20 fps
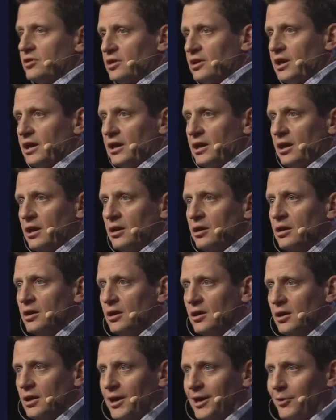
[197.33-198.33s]
today
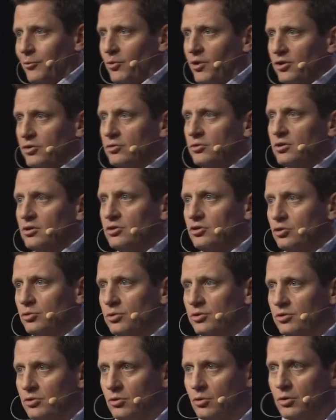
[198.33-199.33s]
and what you can
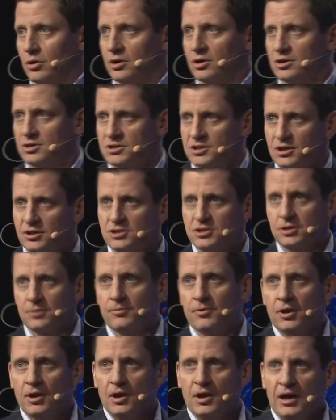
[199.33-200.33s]
do in your
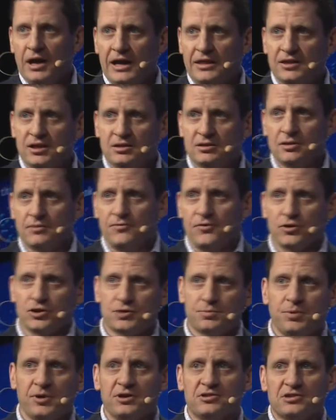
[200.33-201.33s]
organization. I think the
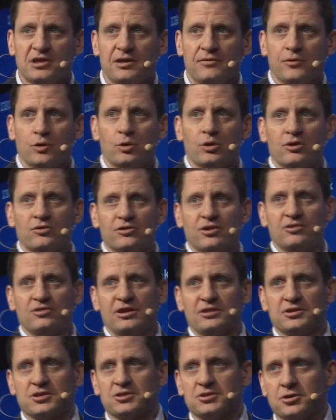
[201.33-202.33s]
first place every
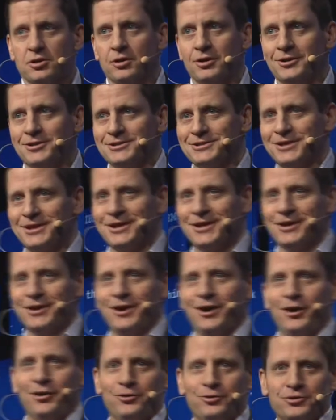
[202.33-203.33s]
organization has to start is
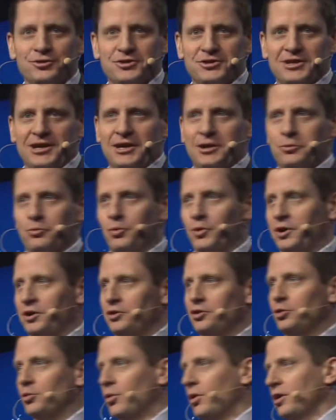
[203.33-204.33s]
understand where
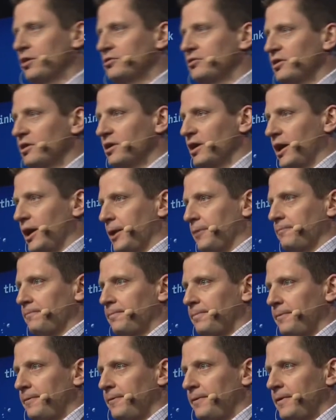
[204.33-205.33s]
you are today.
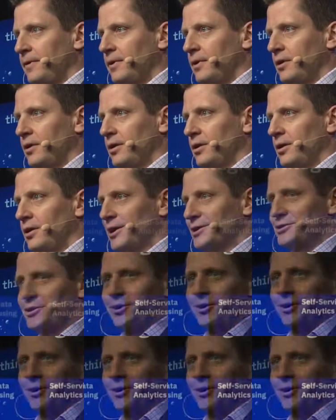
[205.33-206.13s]
It's